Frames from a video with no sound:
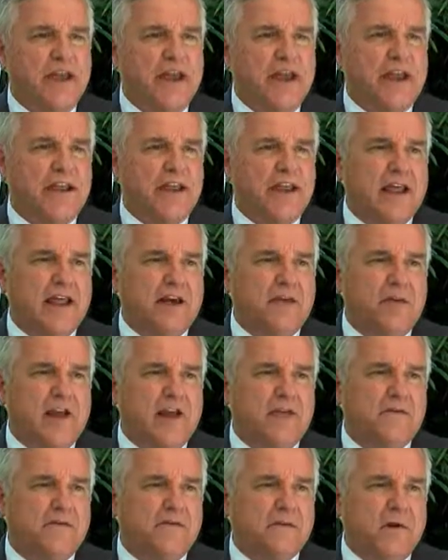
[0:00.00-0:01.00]
and that
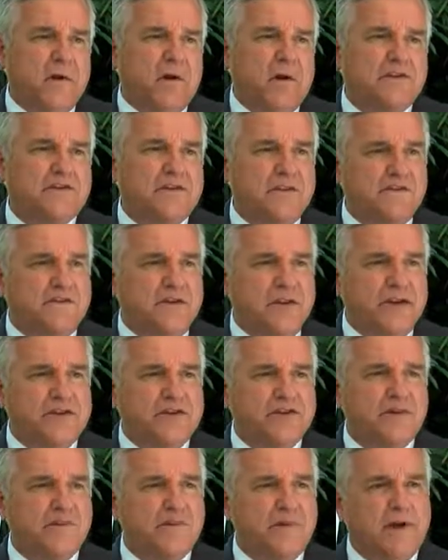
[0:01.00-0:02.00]
caused
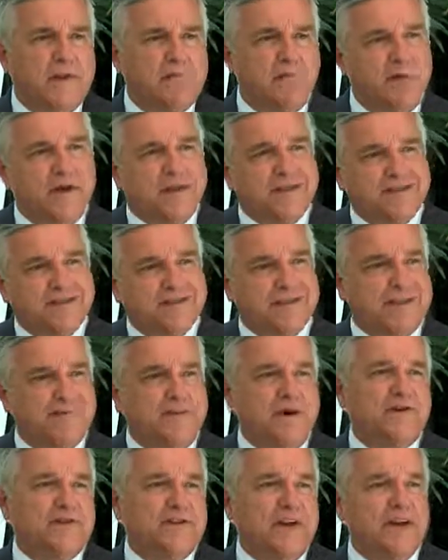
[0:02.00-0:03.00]
inflation by putting
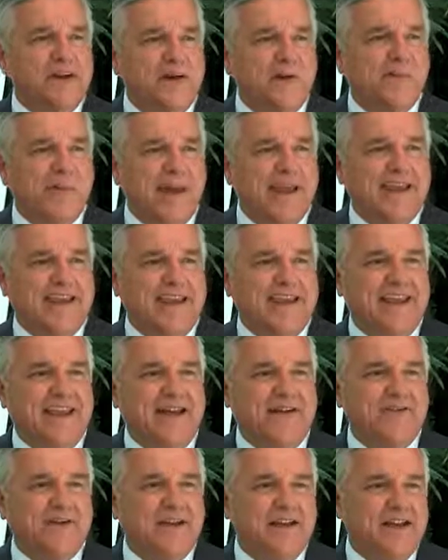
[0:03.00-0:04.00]
zeros on your bank
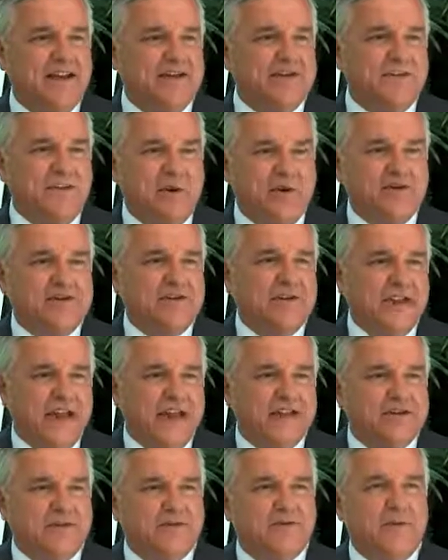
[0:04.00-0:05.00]
account as opposed to
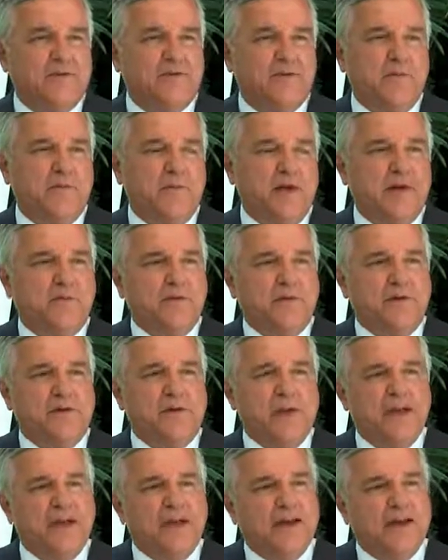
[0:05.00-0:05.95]
lots of different paper.